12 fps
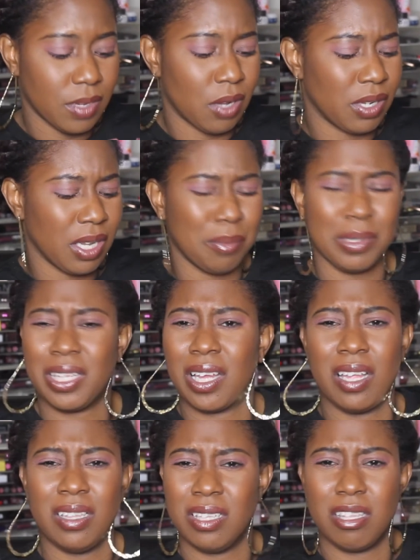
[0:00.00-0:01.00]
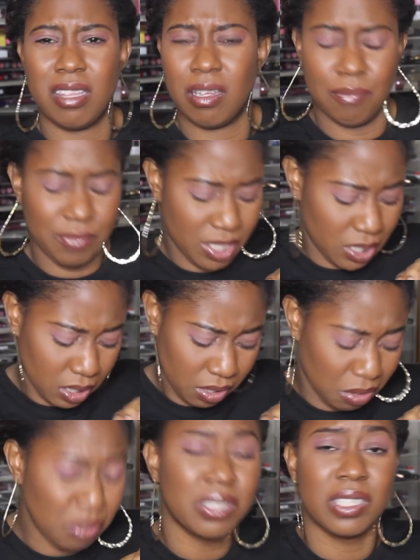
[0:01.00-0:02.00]
Oh yeah, but the
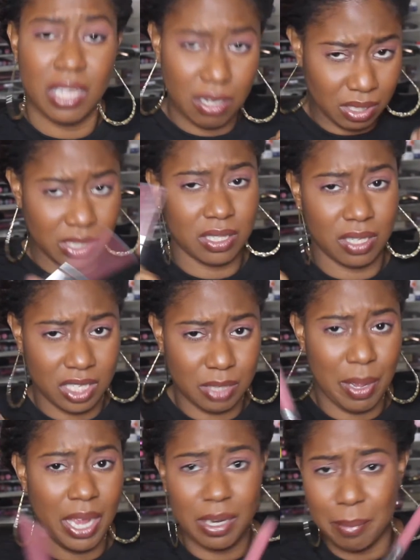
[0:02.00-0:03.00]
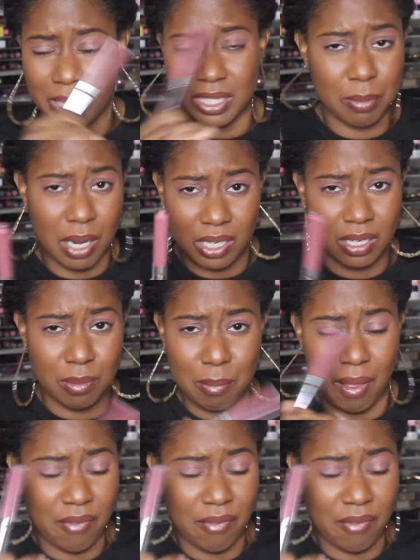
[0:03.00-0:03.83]
you can tell these are expired by smelling them,